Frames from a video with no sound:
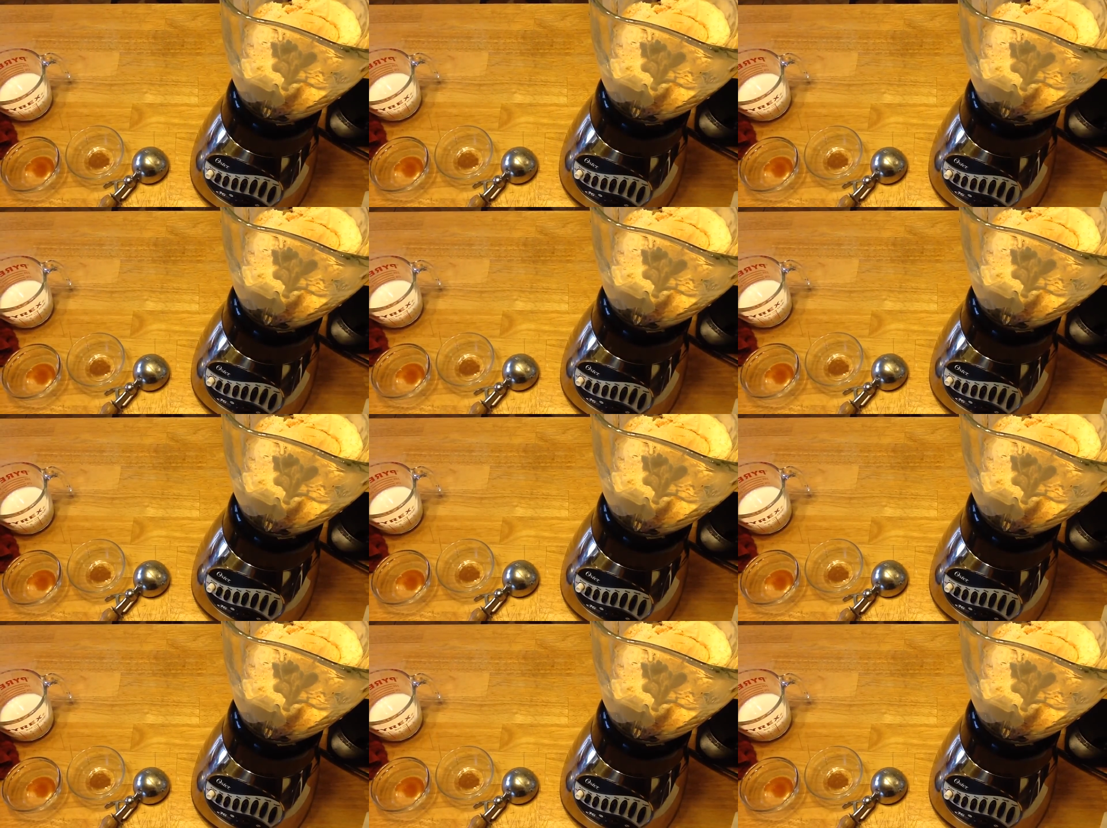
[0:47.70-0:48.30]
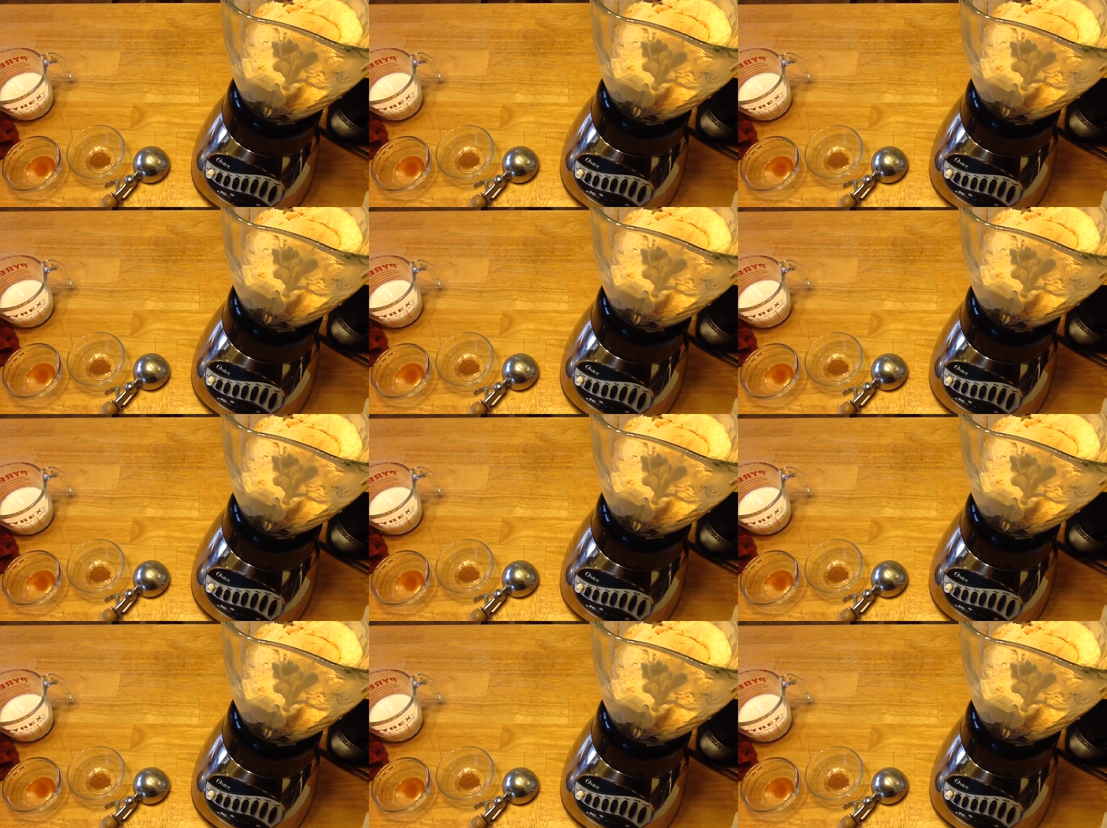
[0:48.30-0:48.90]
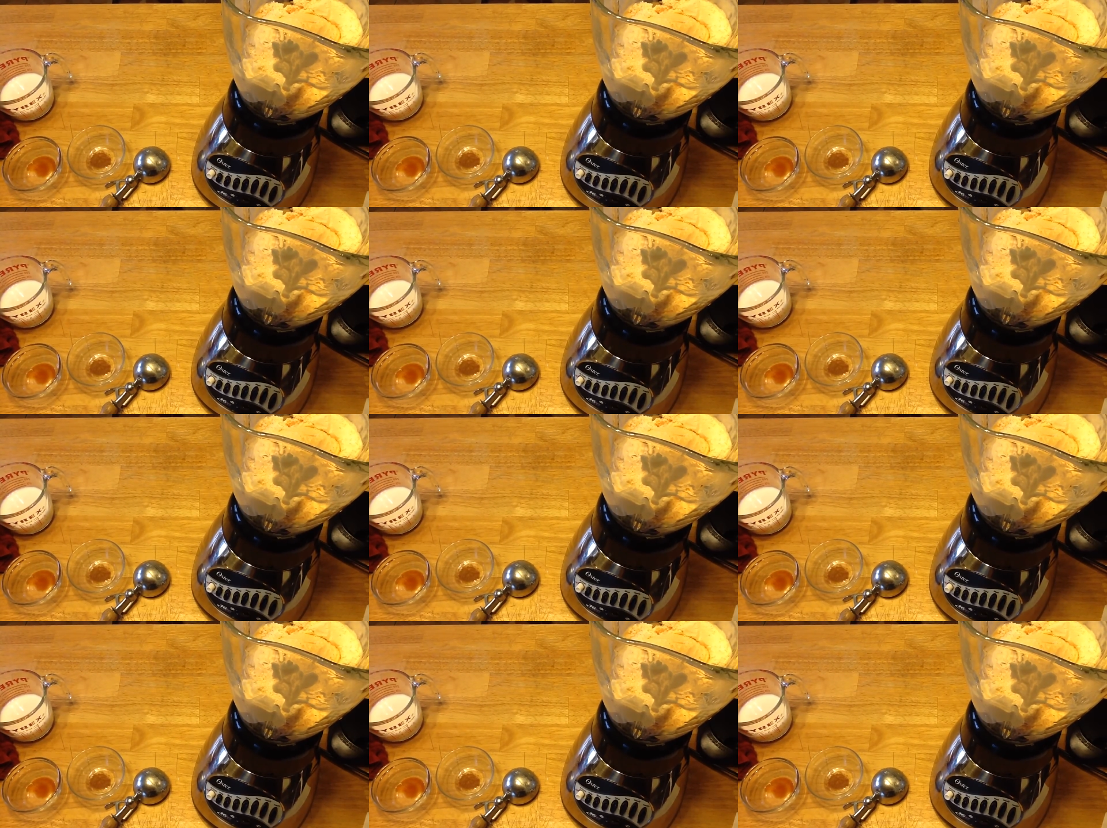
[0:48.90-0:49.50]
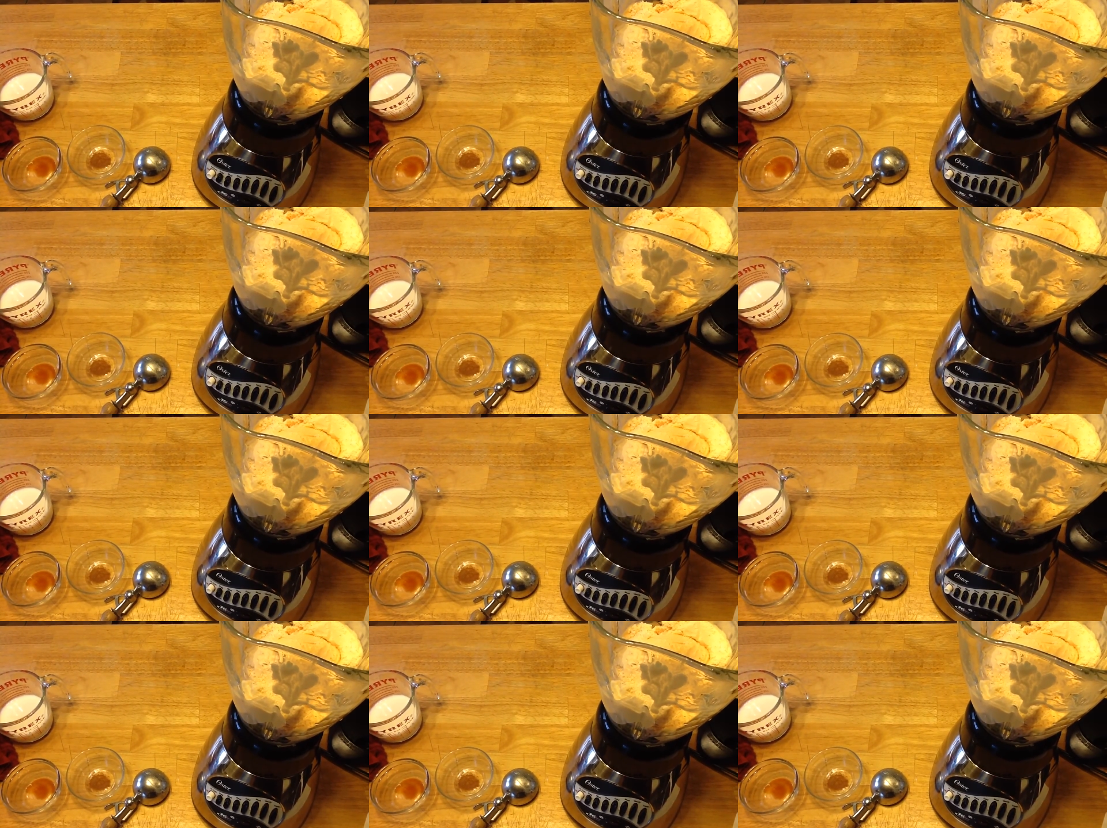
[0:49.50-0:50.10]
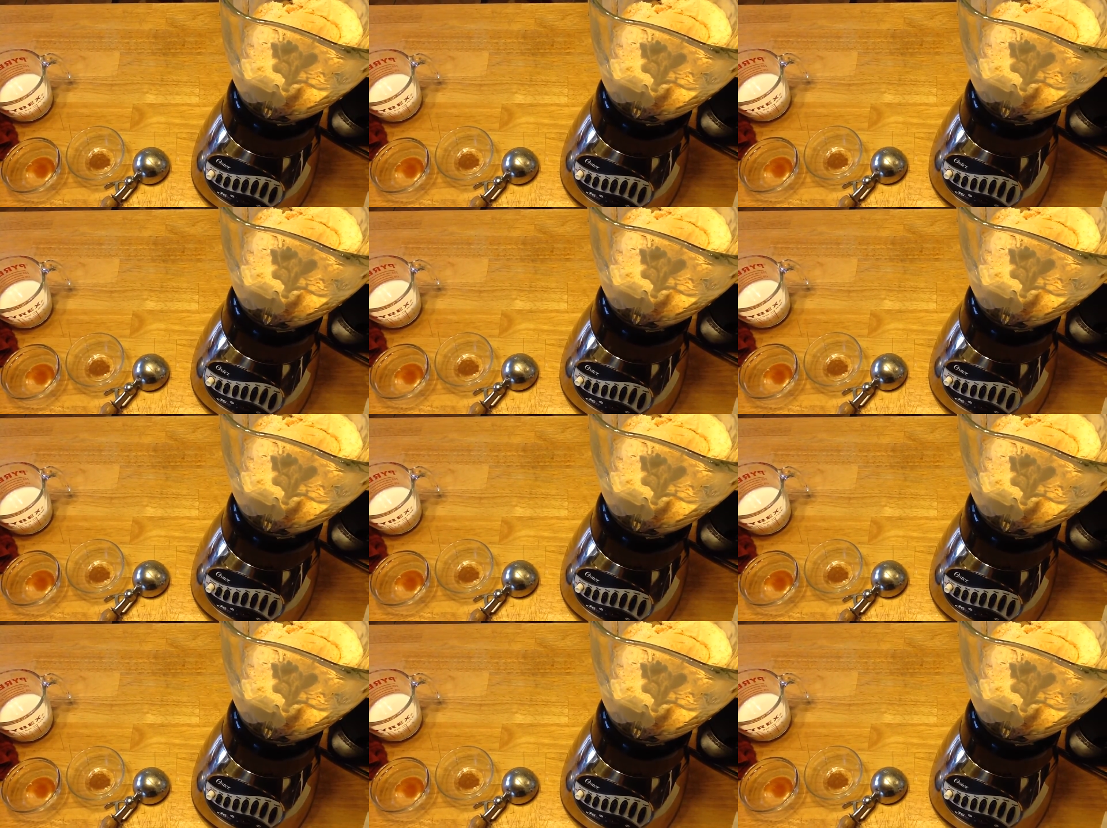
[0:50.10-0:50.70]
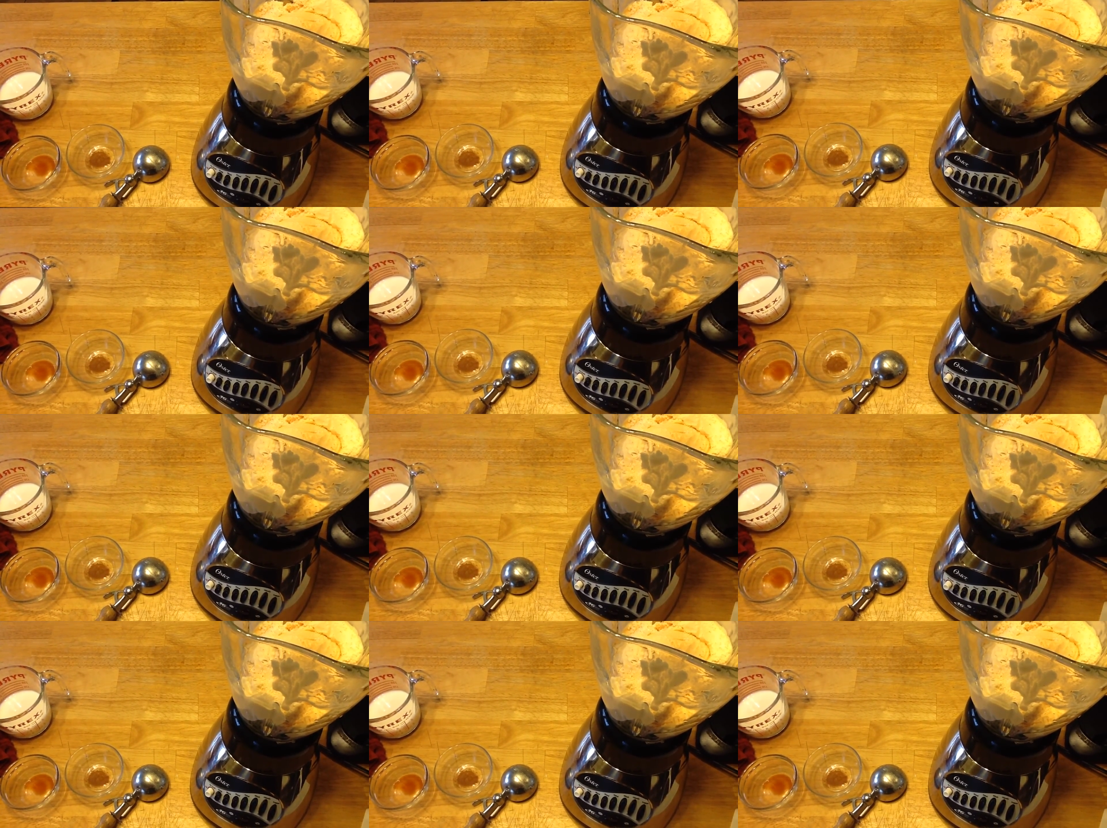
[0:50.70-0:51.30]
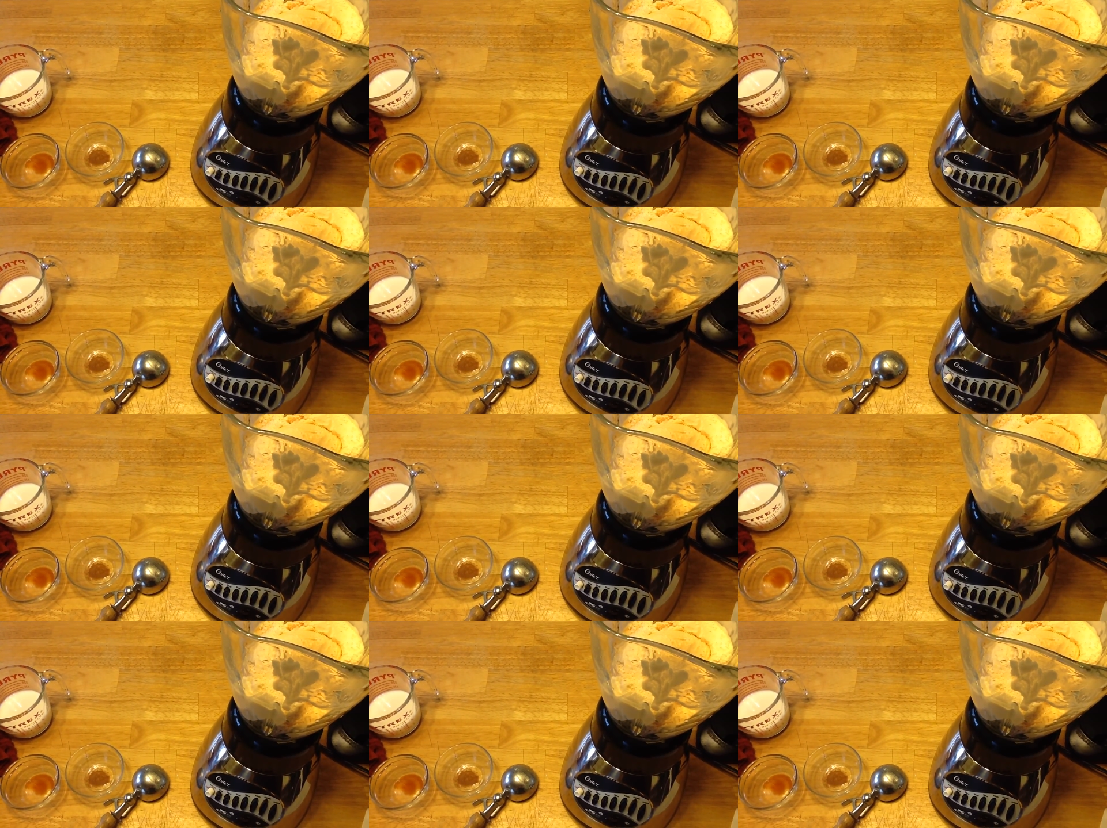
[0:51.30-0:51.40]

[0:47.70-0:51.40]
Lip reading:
(no speaker visible)